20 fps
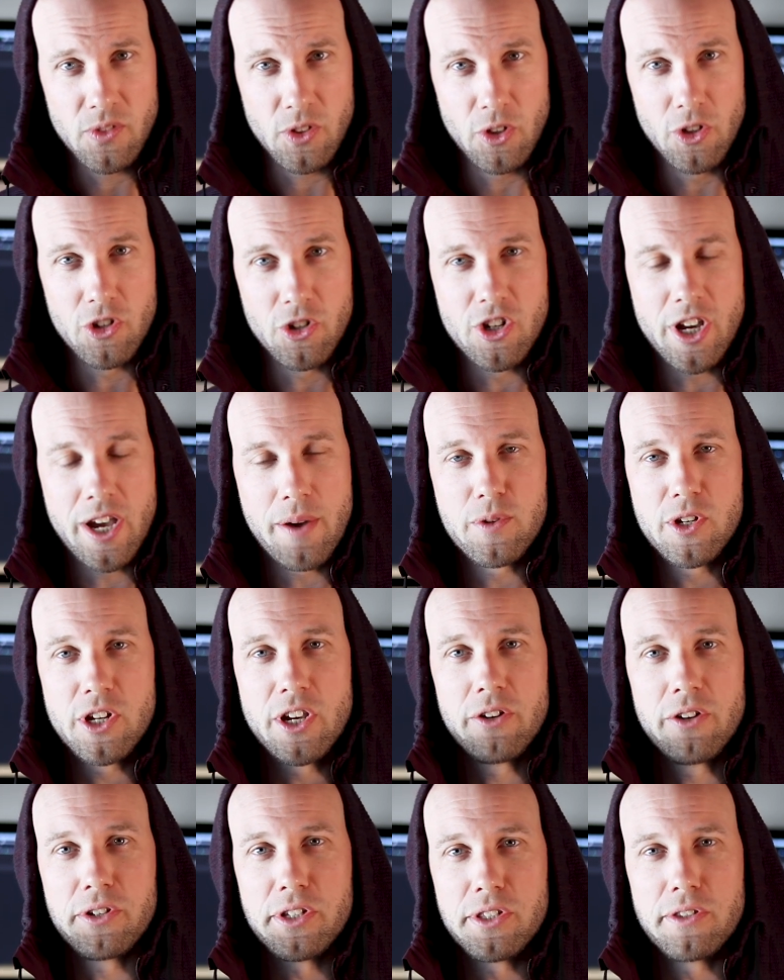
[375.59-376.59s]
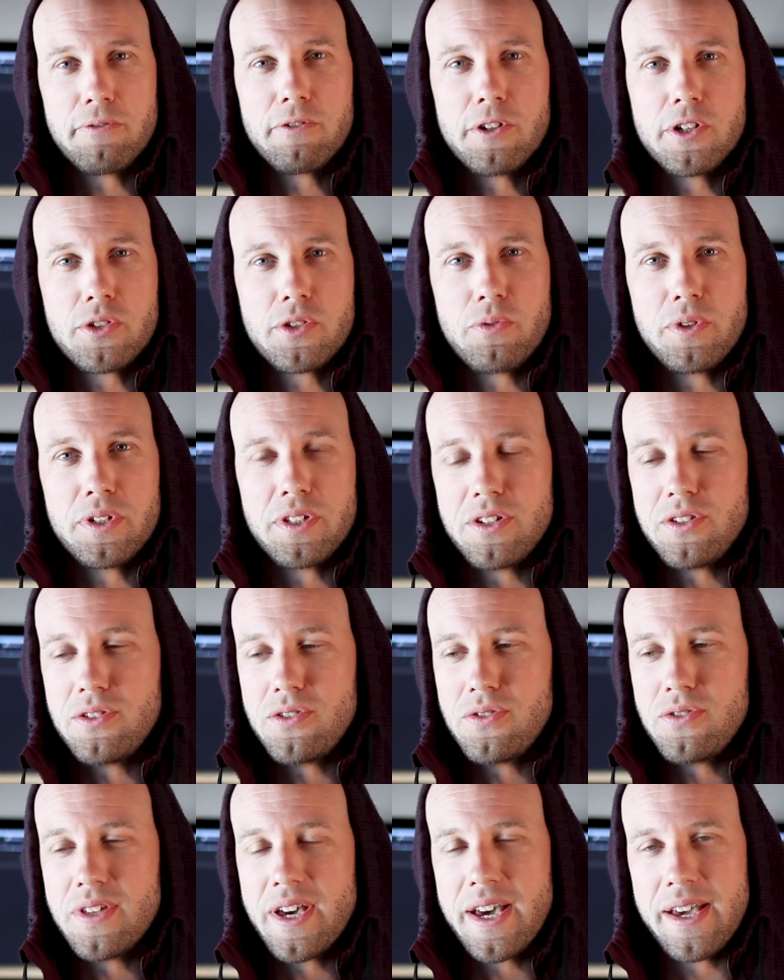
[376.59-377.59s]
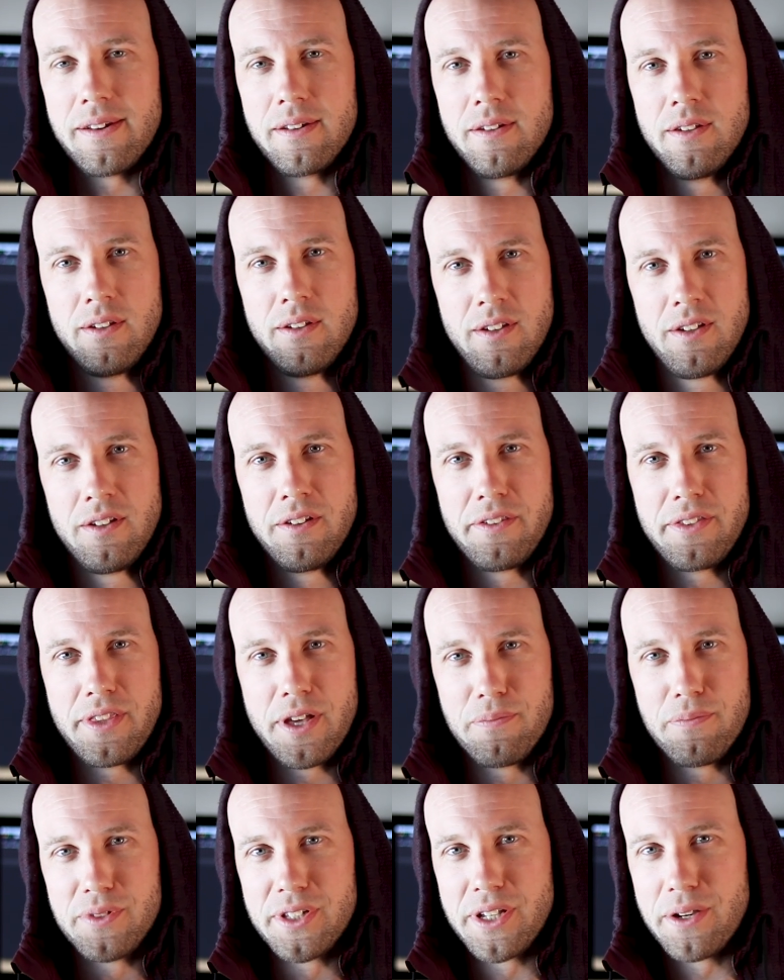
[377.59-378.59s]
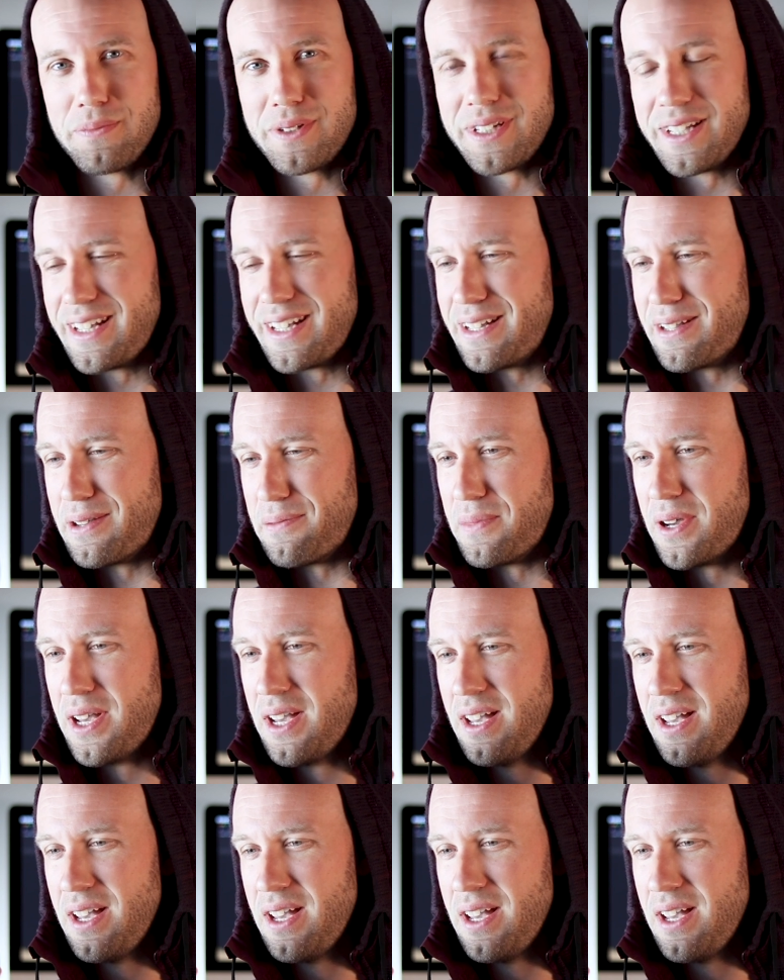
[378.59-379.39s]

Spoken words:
Good job, Joe. He's the first one to do that. Thumbs up to him.